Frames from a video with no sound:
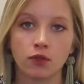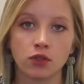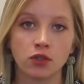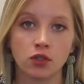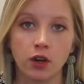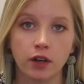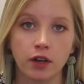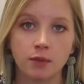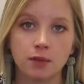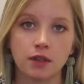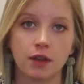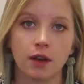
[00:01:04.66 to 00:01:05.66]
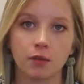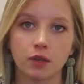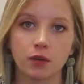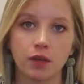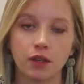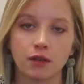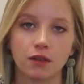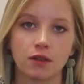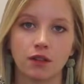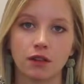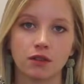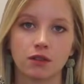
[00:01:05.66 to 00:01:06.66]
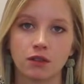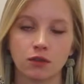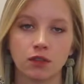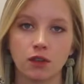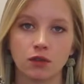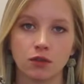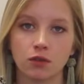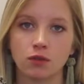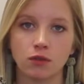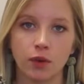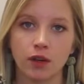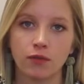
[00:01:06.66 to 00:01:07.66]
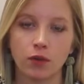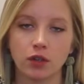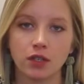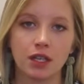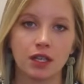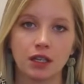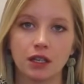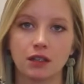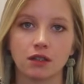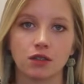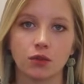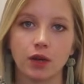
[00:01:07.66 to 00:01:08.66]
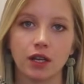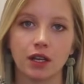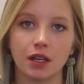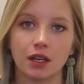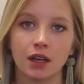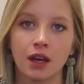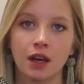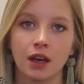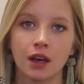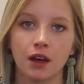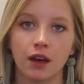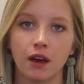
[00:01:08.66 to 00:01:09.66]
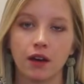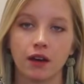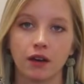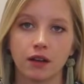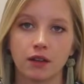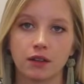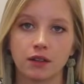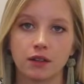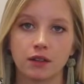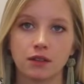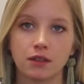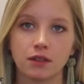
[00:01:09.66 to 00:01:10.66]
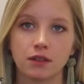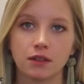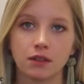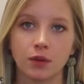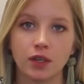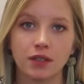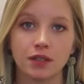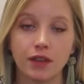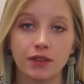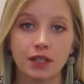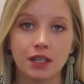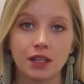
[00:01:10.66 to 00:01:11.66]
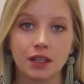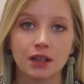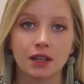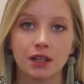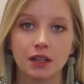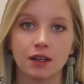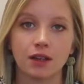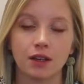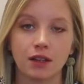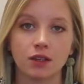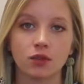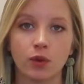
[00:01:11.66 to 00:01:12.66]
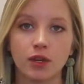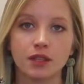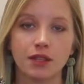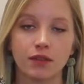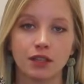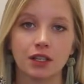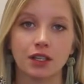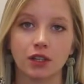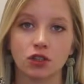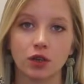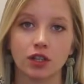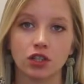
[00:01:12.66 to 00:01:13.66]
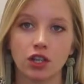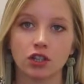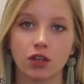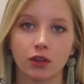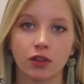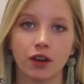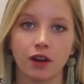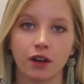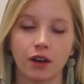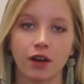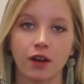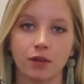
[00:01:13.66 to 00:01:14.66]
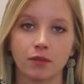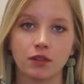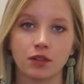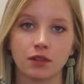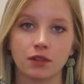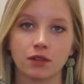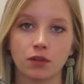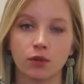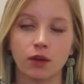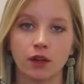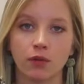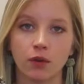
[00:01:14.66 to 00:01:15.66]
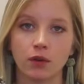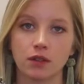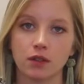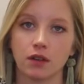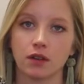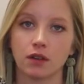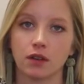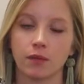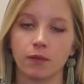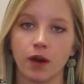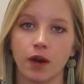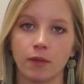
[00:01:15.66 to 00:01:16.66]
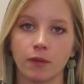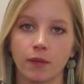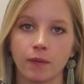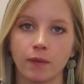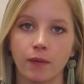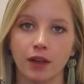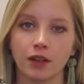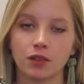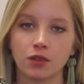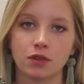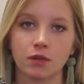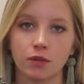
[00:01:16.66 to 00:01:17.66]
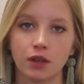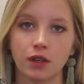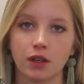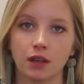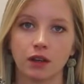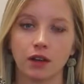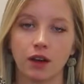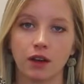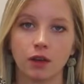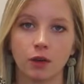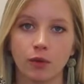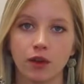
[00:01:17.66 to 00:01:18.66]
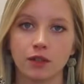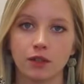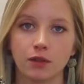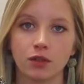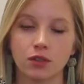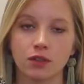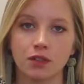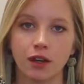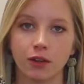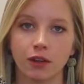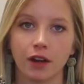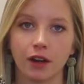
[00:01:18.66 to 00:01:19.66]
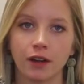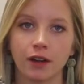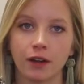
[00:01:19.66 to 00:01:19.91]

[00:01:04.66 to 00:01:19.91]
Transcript: startups between the years 2014 and 2017, and then in 2017 I joined Change Healthcare to really focus on my interest in bringing enterprise solutions to healthcare.